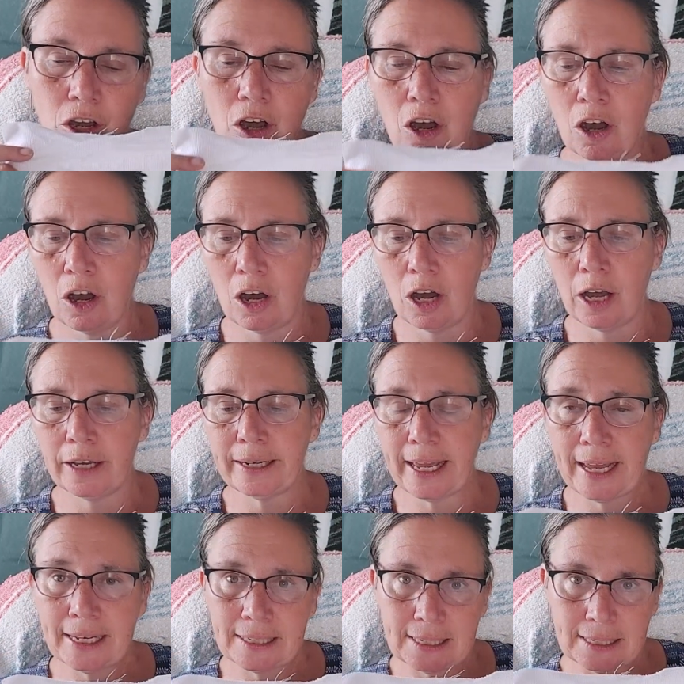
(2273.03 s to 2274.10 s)
on
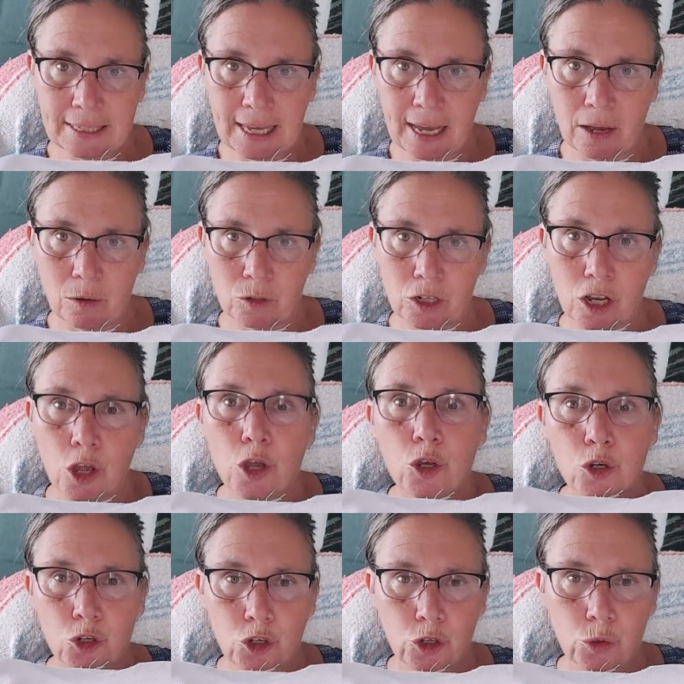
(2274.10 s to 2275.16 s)
18 count,
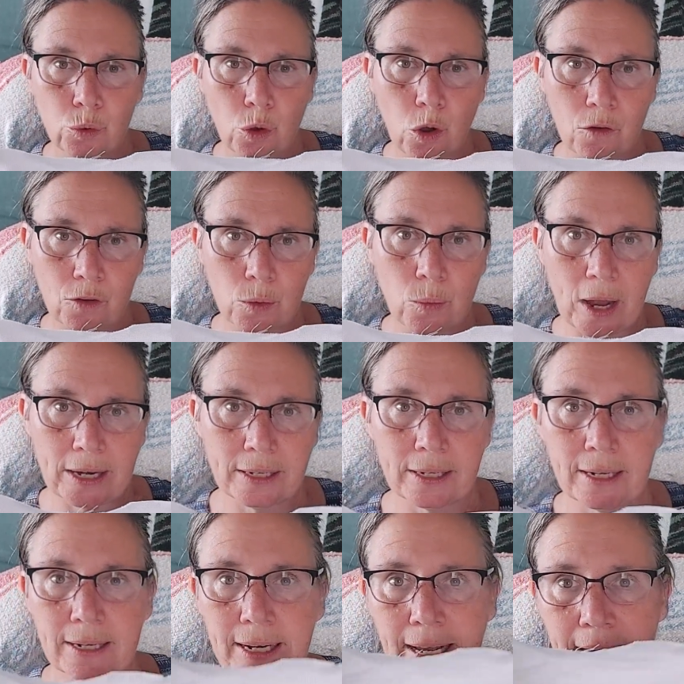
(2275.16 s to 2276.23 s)
2/1
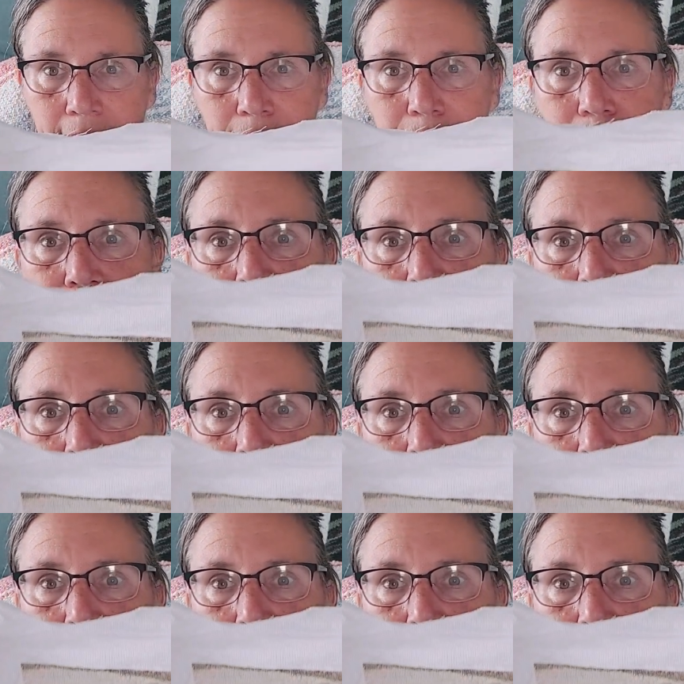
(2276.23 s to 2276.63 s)
8 up.